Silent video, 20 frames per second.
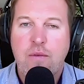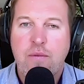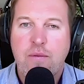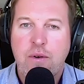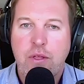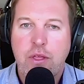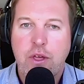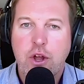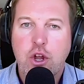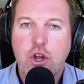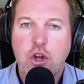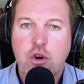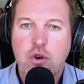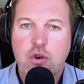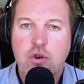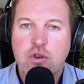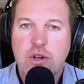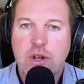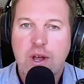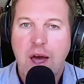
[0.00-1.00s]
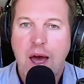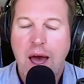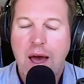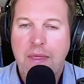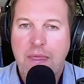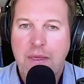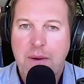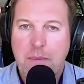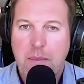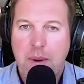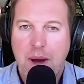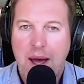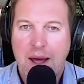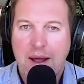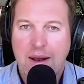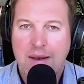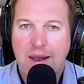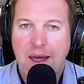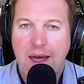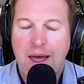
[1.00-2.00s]
for the good and the
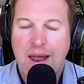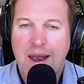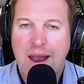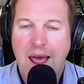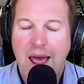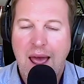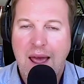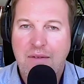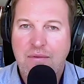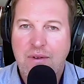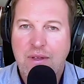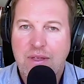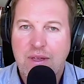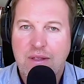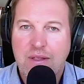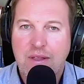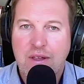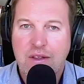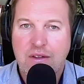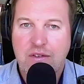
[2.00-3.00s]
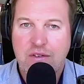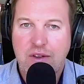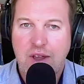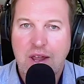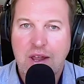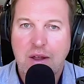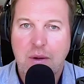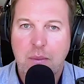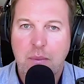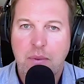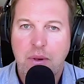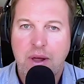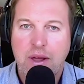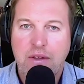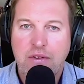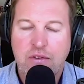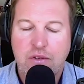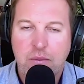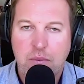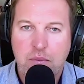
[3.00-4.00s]
bad and everything that has taken
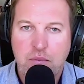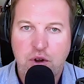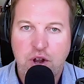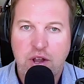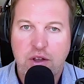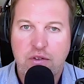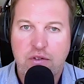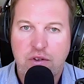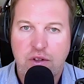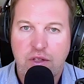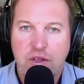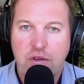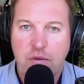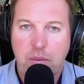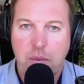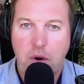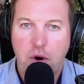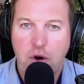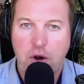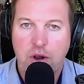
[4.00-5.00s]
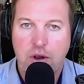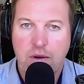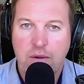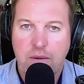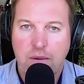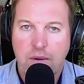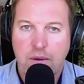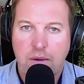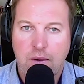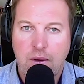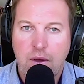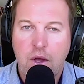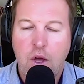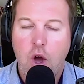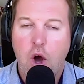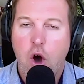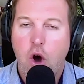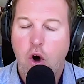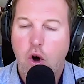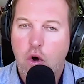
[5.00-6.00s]
place to bring us to this point,
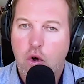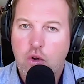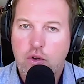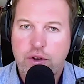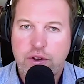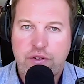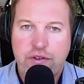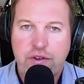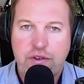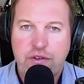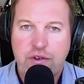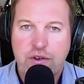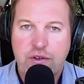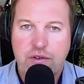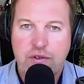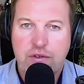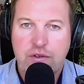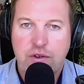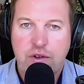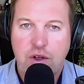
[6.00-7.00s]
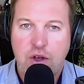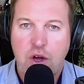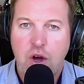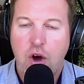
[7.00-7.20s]
all decisions,